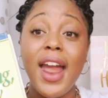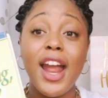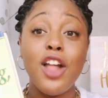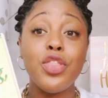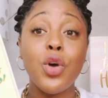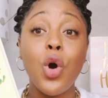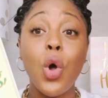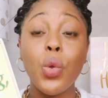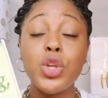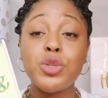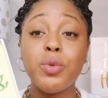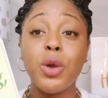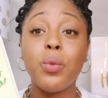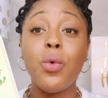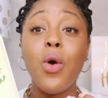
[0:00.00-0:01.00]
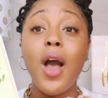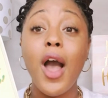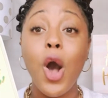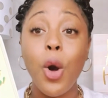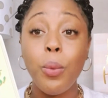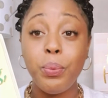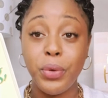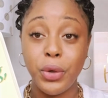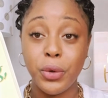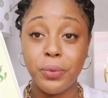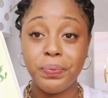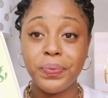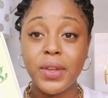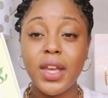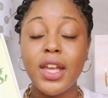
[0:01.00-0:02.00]
And the Holy Spirit will help
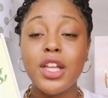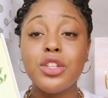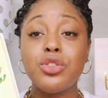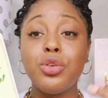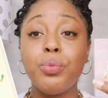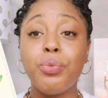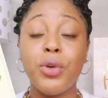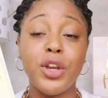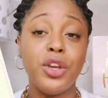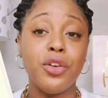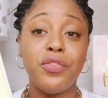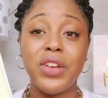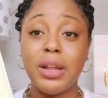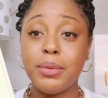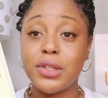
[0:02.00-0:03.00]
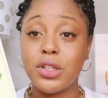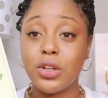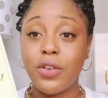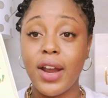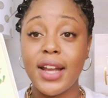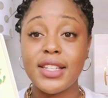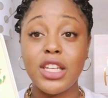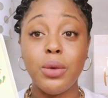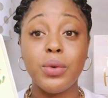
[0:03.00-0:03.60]
you to bring your families to Christ.